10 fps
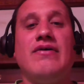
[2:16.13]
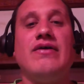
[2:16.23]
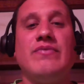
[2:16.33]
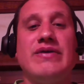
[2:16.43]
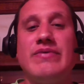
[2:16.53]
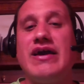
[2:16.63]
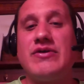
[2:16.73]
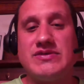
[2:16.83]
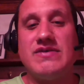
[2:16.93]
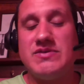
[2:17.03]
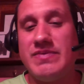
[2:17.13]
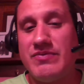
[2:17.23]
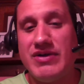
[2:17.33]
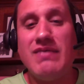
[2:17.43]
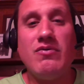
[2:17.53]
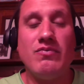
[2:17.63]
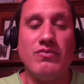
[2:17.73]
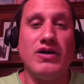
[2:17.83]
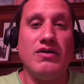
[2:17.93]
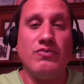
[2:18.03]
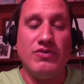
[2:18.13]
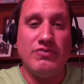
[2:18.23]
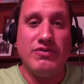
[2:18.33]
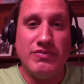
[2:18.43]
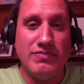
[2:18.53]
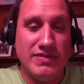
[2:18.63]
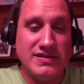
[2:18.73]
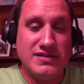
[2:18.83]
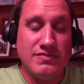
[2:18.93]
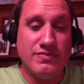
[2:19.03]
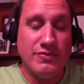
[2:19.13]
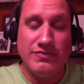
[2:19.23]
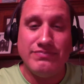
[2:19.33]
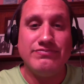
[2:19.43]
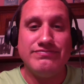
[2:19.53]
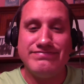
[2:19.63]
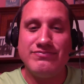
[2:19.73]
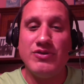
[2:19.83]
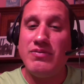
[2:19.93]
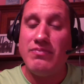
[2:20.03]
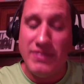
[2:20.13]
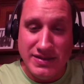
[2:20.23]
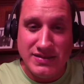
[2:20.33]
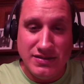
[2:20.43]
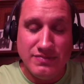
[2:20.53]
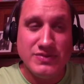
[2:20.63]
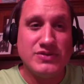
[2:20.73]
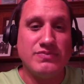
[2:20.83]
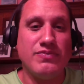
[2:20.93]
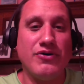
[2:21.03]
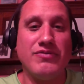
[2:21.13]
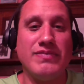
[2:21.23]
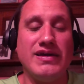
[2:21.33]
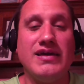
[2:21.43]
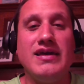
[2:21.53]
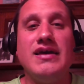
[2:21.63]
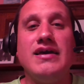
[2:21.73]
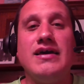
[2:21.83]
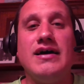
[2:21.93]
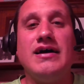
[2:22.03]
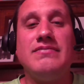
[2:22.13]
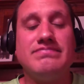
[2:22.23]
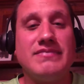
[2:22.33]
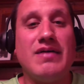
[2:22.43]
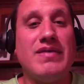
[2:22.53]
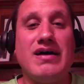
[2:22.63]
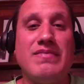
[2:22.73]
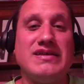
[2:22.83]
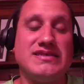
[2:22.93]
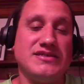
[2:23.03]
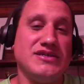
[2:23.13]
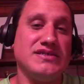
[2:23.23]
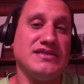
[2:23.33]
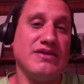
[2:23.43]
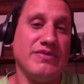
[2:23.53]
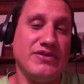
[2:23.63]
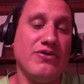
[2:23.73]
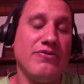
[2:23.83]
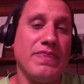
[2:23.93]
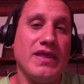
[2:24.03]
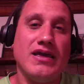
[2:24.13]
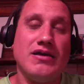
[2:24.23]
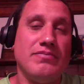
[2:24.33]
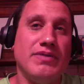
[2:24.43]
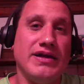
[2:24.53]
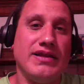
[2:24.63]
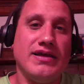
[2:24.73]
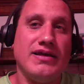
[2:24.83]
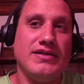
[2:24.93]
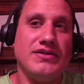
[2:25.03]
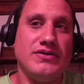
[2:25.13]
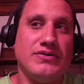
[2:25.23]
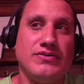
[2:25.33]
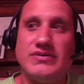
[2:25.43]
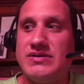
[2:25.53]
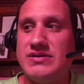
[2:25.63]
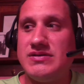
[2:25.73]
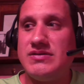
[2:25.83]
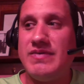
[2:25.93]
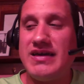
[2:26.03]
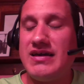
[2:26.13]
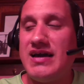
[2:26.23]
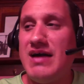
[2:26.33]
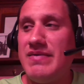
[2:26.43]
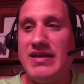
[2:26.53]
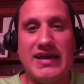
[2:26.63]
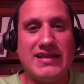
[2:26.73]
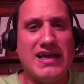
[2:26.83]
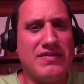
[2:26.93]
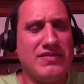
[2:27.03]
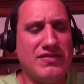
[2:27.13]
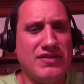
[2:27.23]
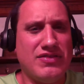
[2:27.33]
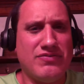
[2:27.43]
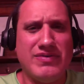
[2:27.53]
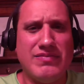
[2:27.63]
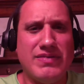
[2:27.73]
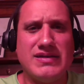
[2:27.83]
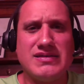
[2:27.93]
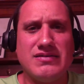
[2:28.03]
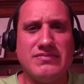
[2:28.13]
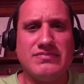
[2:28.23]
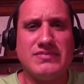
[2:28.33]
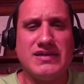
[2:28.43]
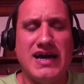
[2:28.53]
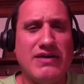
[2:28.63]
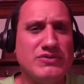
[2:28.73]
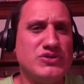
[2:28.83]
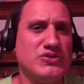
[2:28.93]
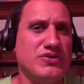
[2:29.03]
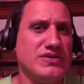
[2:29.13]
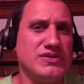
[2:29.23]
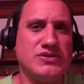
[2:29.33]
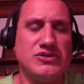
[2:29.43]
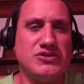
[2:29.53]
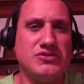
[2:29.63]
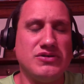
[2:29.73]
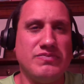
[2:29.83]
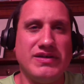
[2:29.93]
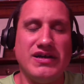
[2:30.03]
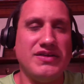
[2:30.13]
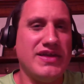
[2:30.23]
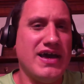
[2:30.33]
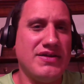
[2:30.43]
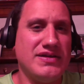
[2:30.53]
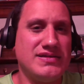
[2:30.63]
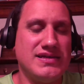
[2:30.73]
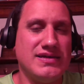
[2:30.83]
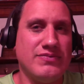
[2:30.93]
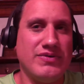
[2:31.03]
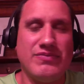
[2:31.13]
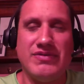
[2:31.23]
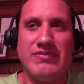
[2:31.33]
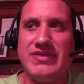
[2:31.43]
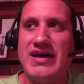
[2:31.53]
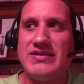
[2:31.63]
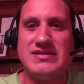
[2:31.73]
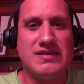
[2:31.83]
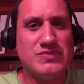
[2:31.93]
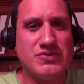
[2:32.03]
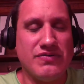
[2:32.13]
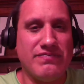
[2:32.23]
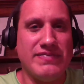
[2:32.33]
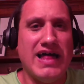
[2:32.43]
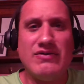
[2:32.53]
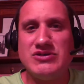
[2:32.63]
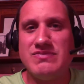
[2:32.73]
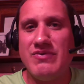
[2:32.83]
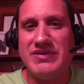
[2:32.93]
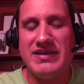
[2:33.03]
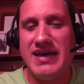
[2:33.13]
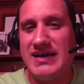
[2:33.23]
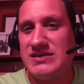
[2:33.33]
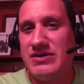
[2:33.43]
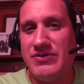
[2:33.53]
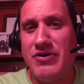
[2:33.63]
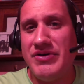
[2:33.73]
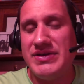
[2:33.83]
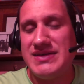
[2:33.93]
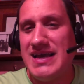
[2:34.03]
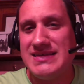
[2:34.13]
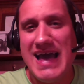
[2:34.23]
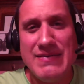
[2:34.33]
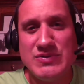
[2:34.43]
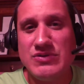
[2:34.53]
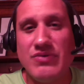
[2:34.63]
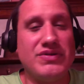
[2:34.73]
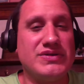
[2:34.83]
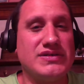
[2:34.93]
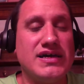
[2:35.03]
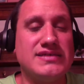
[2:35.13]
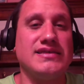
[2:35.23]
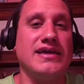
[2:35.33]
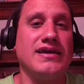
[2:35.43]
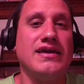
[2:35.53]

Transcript: we got ourselves a big problem with Muslims. Pardon me. I'm not suggesting that we don't, but to make a comment like that the three Muslim college students should be gunned down is without some sort of knowledge about what the heck is going on is absolutely disgusting.